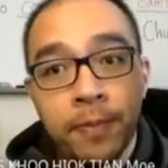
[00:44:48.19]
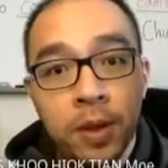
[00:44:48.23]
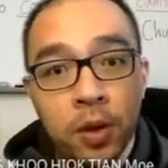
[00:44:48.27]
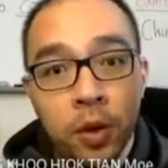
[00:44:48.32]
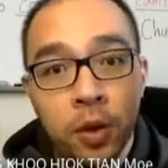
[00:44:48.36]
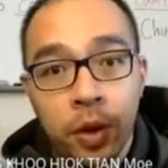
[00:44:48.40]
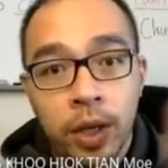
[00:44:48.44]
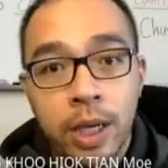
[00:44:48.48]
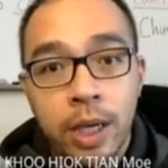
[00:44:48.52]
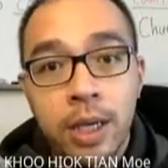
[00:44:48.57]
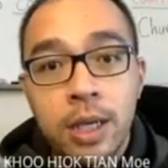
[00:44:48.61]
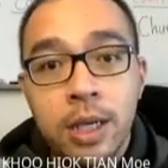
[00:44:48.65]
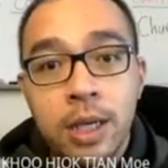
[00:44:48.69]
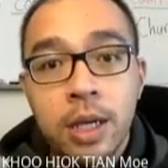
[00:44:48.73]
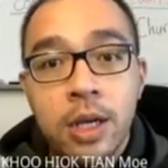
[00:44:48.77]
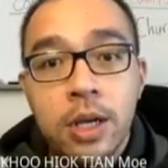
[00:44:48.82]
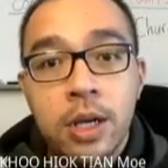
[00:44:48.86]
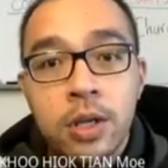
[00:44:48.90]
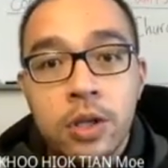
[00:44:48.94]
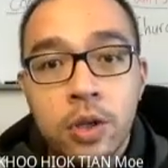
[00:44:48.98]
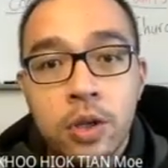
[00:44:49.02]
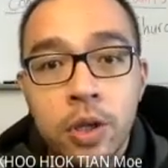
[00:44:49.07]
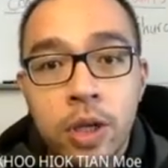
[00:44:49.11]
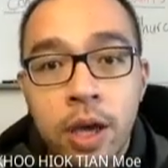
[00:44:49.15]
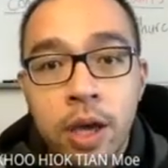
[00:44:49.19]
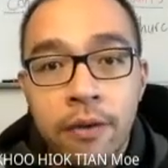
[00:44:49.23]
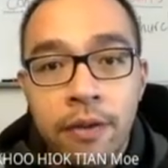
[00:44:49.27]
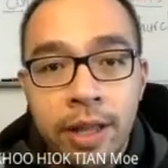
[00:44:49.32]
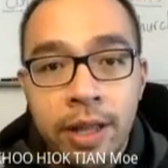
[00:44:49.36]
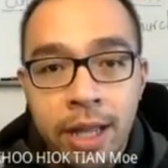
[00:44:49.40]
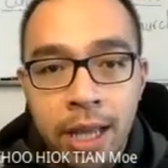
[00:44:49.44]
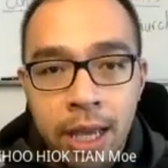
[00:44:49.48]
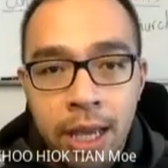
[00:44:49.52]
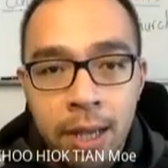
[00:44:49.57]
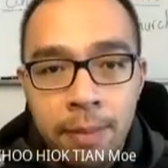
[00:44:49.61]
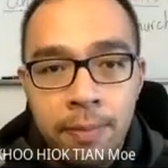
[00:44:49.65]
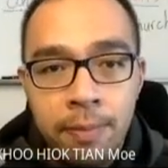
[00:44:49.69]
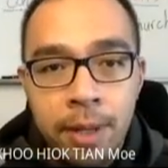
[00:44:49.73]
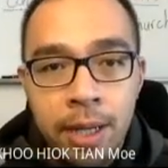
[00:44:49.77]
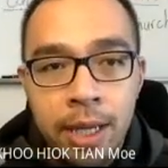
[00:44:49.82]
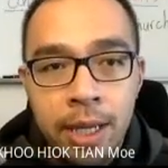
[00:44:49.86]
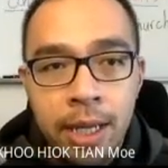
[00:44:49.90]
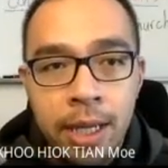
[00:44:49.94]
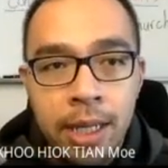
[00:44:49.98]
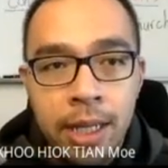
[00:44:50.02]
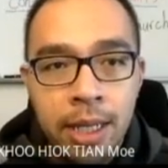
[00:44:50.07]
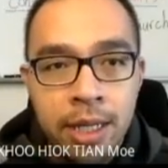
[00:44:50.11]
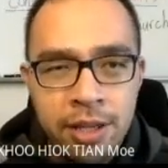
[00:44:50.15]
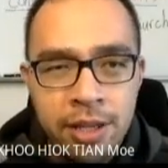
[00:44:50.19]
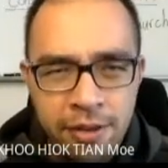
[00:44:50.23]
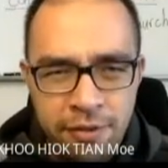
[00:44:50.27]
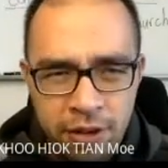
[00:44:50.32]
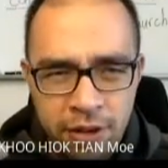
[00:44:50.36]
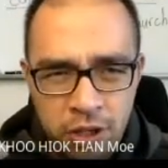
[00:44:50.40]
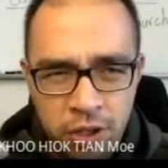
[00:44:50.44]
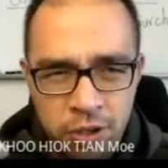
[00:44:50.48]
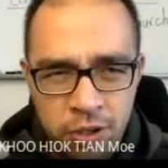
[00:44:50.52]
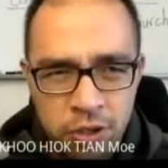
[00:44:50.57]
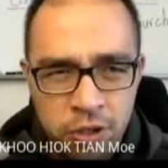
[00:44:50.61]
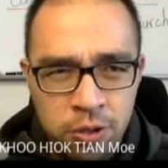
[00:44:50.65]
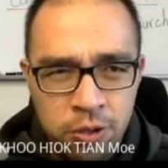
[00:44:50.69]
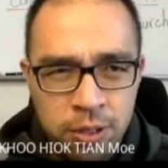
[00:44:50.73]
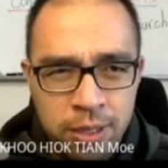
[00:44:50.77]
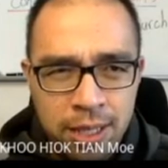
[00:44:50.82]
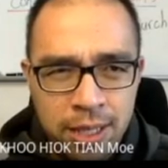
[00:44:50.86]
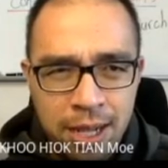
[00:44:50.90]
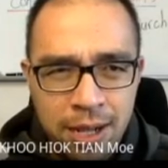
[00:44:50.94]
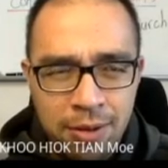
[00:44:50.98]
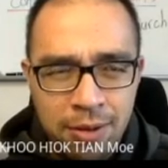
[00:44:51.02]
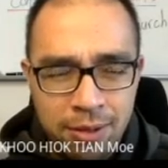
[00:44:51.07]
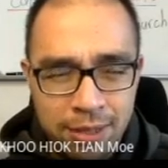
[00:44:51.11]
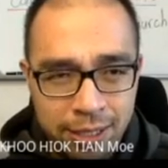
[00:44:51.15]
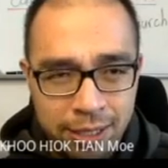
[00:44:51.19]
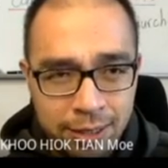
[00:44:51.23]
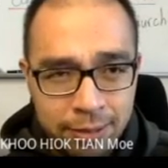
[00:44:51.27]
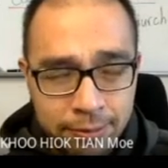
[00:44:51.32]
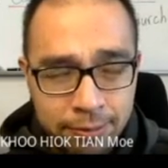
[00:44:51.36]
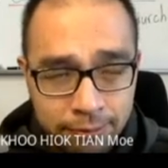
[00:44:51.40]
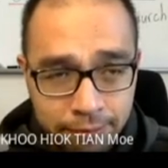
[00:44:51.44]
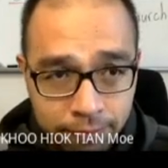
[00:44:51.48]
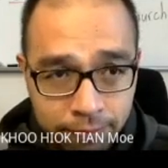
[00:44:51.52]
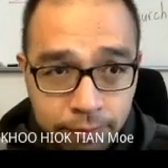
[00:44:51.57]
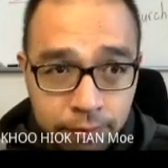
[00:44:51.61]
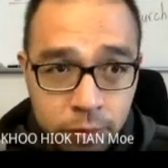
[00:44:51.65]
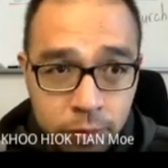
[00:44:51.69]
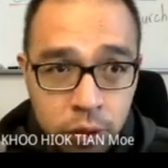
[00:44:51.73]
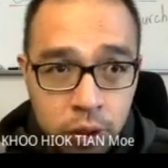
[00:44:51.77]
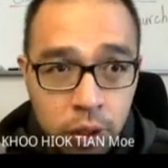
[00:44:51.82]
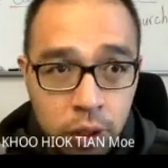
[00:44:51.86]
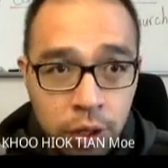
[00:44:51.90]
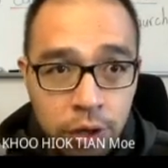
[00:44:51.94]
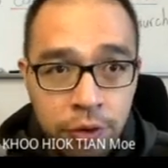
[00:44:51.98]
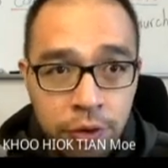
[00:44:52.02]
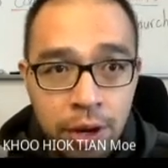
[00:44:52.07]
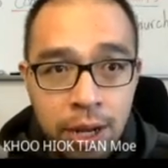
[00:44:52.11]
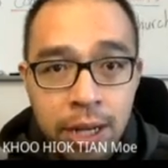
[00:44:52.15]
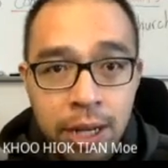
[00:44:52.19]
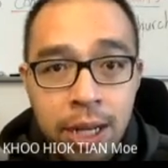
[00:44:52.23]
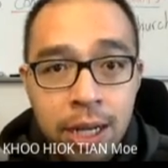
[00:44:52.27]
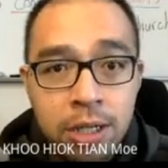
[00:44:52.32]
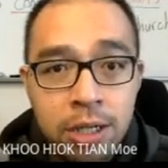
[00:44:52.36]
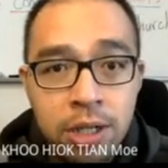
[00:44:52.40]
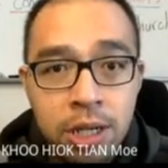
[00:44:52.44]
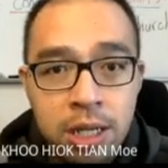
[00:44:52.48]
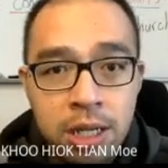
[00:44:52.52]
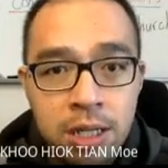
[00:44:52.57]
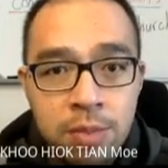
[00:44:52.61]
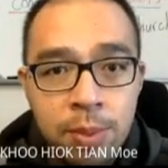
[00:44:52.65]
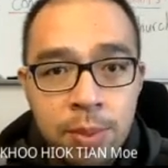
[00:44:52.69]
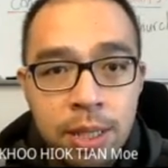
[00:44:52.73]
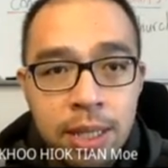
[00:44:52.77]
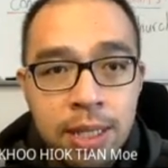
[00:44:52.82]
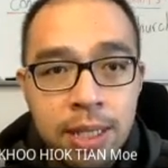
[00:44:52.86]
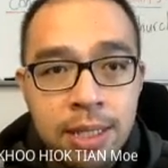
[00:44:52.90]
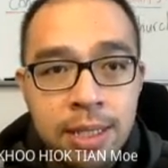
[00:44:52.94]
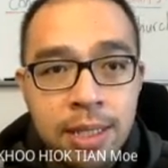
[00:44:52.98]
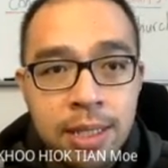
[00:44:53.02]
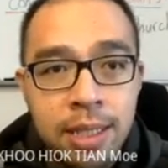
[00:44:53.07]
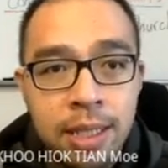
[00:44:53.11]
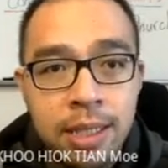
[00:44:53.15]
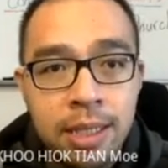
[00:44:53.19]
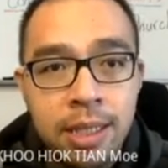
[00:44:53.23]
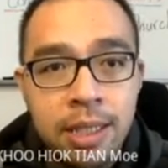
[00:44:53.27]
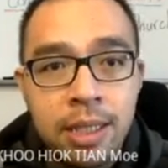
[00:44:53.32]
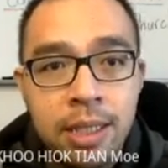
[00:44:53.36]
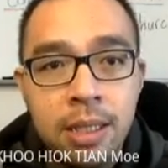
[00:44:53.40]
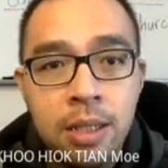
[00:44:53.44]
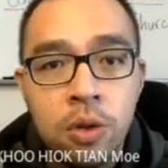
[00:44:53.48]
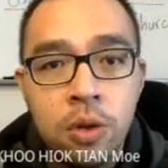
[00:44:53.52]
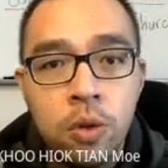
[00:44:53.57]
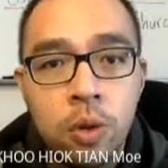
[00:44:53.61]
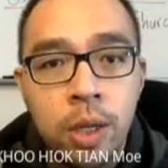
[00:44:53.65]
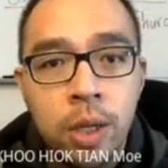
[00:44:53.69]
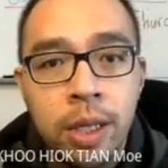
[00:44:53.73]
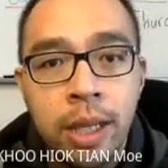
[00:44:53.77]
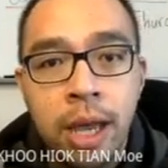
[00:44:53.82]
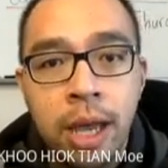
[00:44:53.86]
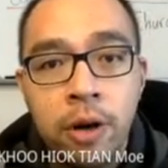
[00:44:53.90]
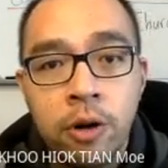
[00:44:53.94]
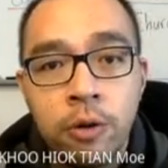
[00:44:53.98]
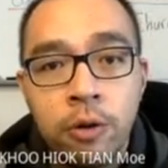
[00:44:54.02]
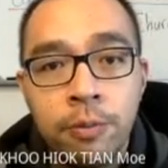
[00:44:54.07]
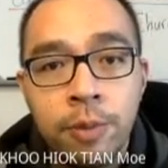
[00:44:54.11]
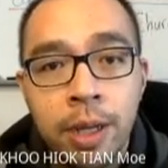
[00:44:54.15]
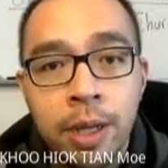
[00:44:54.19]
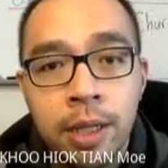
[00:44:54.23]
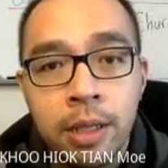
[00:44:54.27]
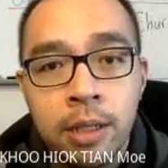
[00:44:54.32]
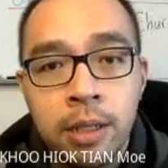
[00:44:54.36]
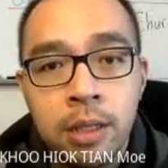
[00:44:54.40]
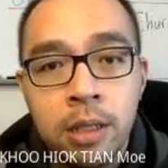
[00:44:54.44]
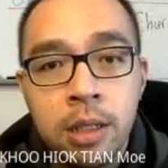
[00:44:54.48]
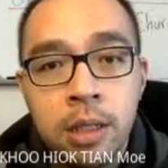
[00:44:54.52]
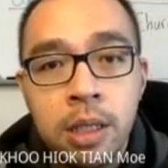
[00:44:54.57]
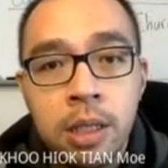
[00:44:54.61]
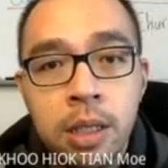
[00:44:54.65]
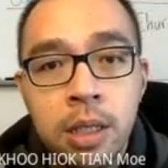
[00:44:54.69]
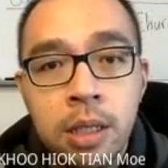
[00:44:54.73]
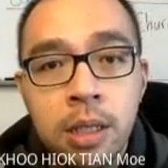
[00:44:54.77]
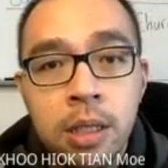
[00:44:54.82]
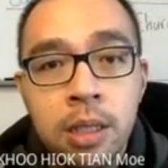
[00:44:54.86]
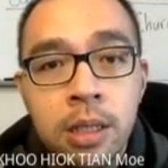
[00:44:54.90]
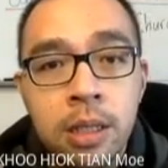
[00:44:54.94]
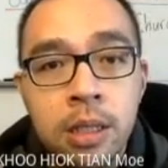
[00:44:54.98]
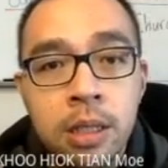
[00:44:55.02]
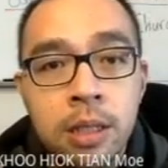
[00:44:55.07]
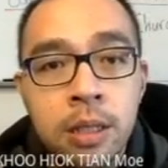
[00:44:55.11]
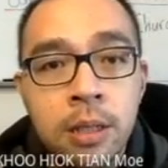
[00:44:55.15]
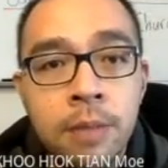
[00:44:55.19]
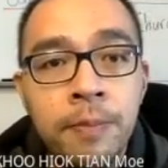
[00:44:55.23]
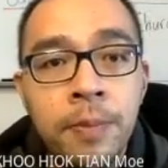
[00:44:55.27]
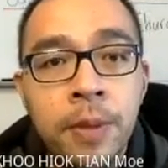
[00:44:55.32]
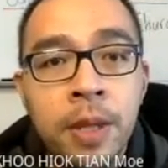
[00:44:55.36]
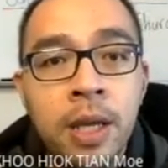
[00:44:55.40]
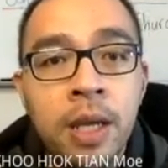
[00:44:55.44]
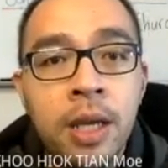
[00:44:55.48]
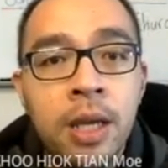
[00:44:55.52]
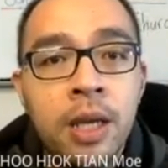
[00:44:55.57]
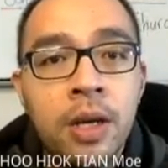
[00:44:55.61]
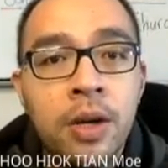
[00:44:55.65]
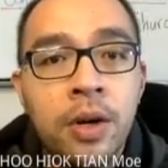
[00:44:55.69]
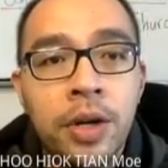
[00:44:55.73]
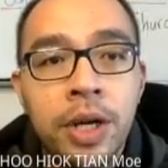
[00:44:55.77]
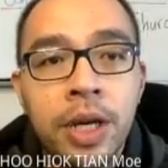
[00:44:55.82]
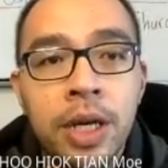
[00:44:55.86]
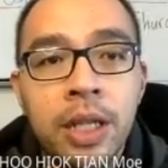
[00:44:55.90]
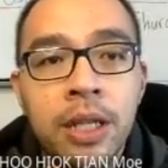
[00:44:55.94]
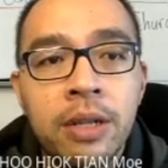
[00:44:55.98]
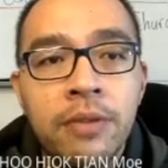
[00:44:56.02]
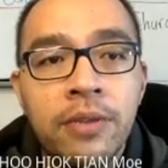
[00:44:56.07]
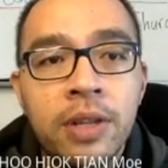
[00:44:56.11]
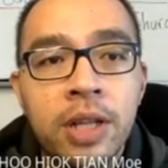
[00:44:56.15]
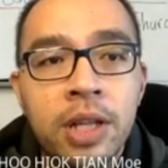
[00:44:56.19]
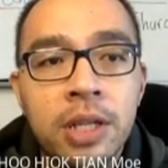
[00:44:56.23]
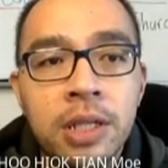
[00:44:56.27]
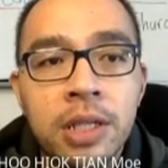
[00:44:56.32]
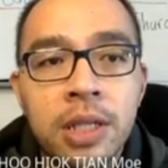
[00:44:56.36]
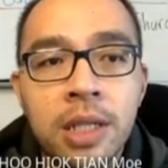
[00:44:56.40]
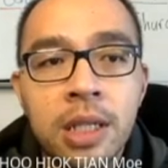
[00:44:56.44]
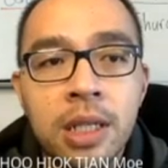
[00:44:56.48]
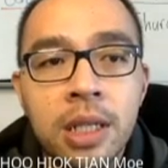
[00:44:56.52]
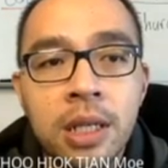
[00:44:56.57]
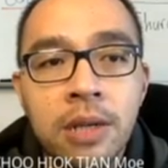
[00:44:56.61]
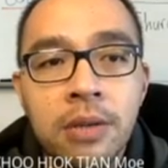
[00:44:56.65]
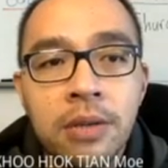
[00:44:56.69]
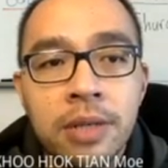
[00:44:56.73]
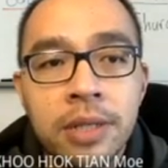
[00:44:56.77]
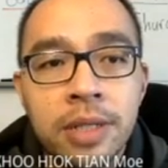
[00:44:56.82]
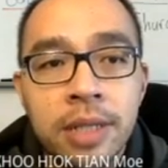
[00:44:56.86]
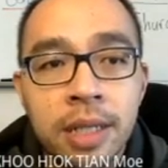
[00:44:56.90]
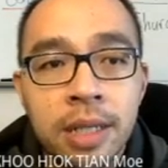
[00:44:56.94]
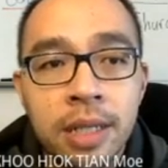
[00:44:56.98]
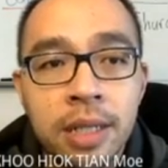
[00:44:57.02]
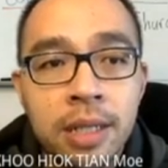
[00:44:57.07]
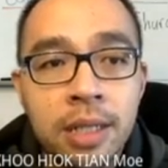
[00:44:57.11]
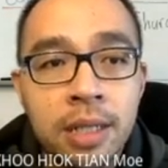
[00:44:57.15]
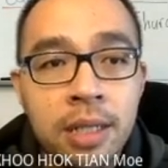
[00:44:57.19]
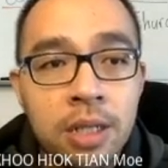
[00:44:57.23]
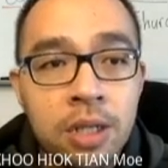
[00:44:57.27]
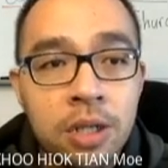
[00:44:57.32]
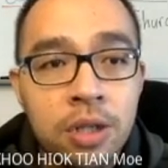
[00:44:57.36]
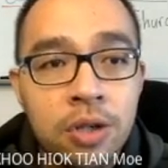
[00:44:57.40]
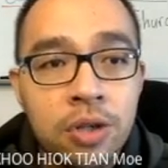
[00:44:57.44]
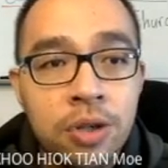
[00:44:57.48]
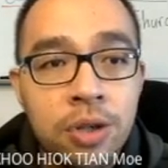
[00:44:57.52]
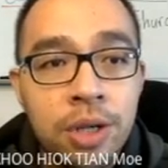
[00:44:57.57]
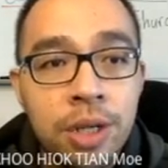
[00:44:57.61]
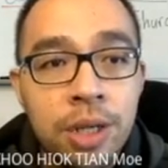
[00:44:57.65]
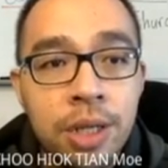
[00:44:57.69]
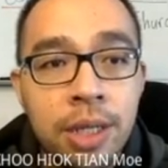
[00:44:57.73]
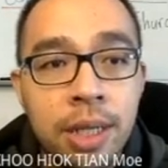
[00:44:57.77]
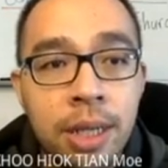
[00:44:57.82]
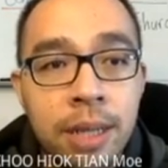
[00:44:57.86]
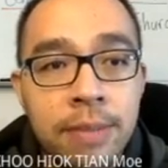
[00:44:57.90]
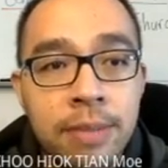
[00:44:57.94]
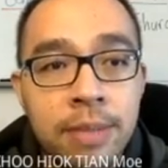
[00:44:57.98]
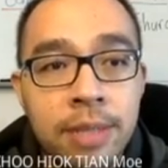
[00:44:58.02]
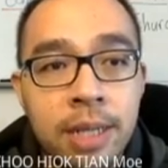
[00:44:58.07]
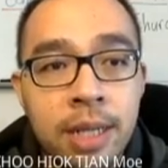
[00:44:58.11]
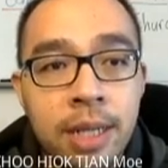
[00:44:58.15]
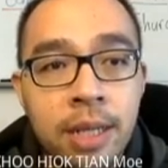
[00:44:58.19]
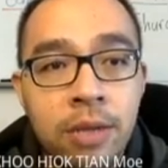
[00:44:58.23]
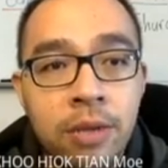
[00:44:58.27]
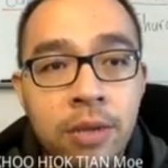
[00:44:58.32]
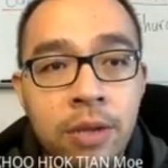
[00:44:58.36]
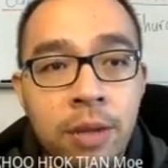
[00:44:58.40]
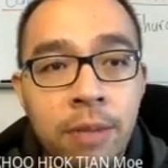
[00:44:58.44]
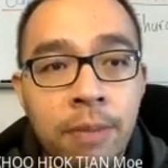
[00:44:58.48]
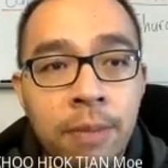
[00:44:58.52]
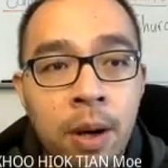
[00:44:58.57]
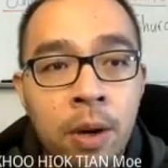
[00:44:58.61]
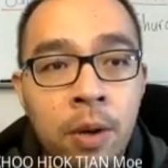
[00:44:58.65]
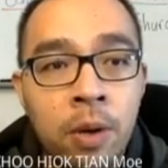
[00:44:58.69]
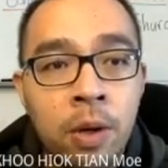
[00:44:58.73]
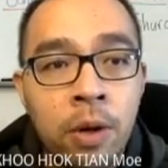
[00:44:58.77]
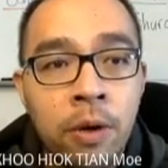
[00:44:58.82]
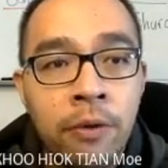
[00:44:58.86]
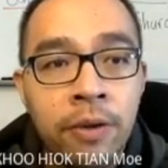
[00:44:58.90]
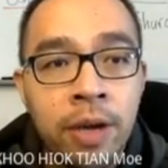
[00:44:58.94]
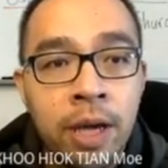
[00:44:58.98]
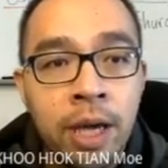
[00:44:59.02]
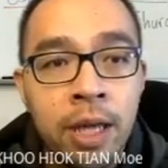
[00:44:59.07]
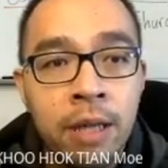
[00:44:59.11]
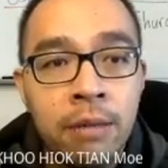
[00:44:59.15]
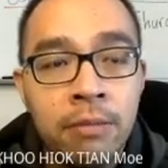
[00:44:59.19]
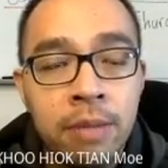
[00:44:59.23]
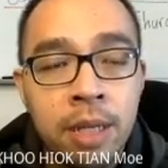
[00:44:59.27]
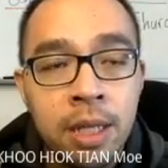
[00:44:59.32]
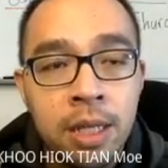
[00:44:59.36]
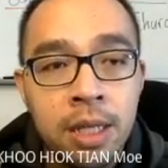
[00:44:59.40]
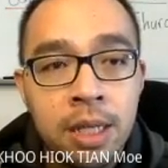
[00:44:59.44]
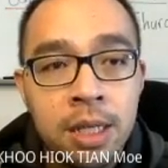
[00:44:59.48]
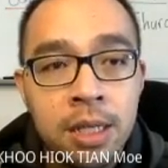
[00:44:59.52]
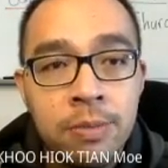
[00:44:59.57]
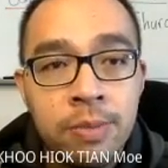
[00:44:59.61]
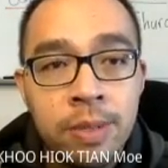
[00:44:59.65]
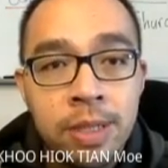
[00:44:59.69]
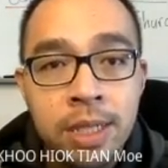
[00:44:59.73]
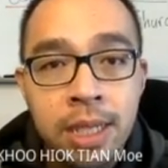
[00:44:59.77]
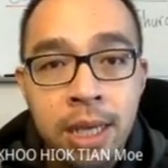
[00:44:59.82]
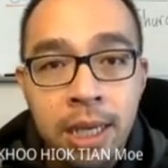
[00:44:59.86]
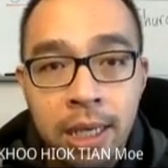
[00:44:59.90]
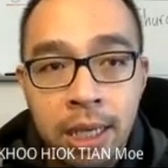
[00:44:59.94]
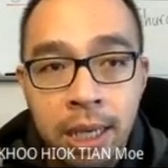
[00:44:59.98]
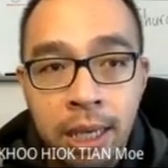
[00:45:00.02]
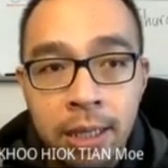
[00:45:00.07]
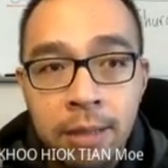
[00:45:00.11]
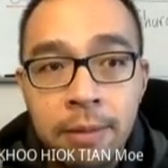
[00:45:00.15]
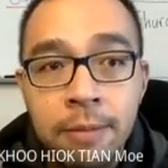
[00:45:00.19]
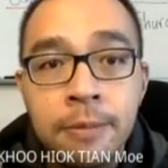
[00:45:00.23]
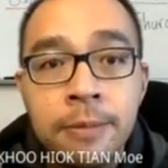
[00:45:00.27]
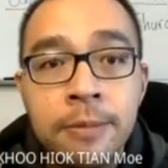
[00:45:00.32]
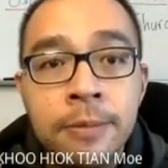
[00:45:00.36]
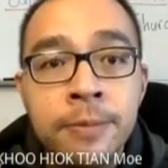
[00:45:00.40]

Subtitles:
Okay, so you have an airplane and you have a control tower. So a radar transmits a signal to an aeroplane. Ta-da! Okay, the velocity of the signal is 3 times 10 to the power of 8 meters per second.